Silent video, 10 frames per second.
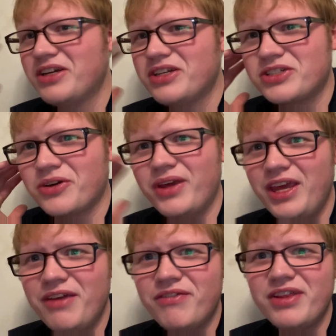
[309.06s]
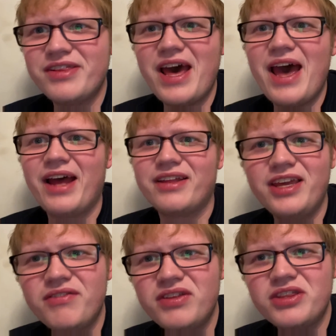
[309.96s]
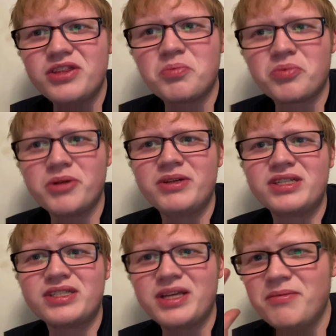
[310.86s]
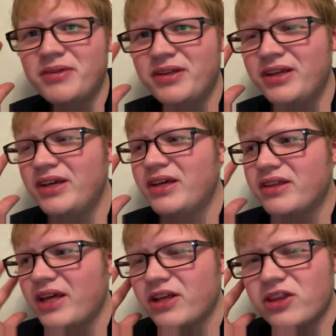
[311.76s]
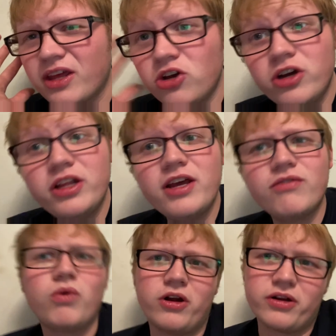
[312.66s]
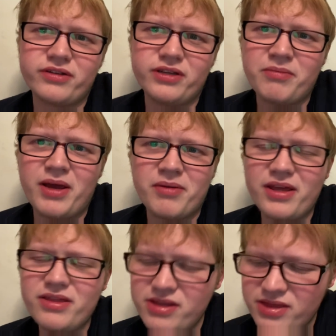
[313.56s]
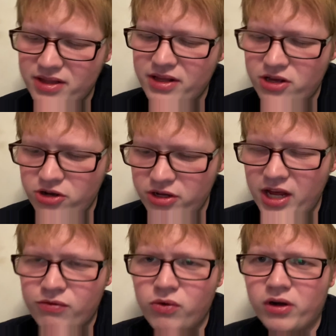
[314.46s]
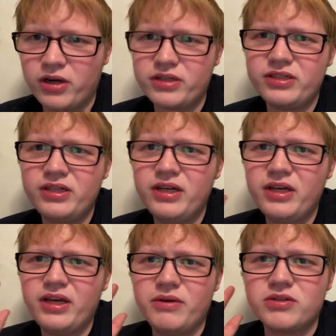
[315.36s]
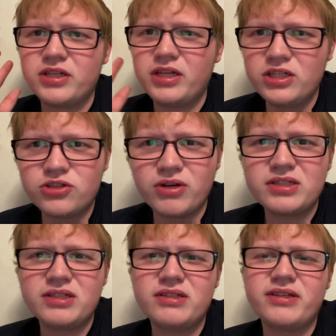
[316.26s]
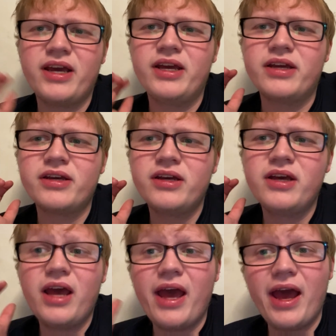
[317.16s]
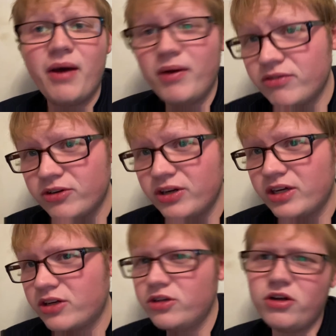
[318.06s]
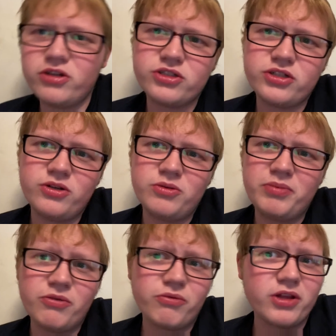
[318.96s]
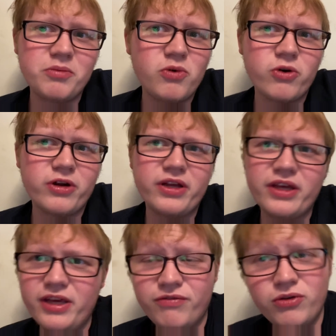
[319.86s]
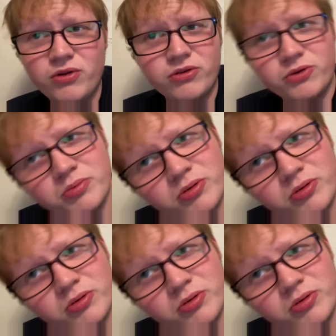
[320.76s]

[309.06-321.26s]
So even that, even the premise that could have worked in my, I think that it could have worked. It was an interesting take. However, it could also be really boring if you don't do it